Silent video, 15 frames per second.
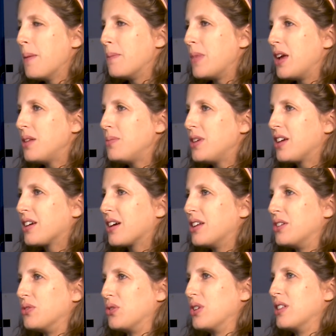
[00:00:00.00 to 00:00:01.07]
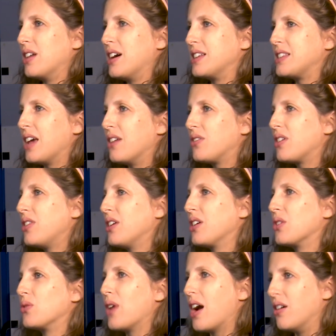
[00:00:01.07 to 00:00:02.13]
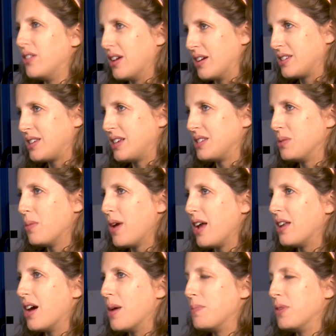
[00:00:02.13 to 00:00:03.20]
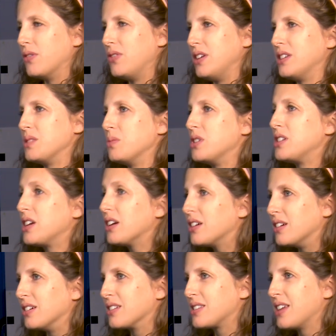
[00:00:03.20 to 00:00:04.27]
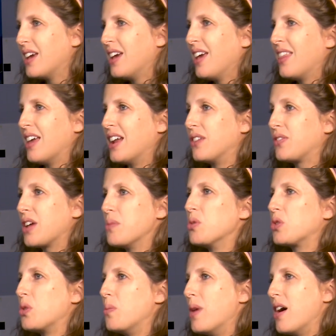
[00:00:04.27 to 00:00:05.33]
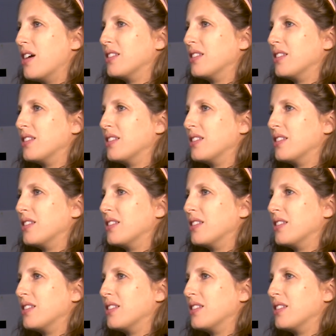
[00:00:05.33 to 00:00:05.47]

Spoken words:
made me kind of realize everything around us is made up of these materials that have chemical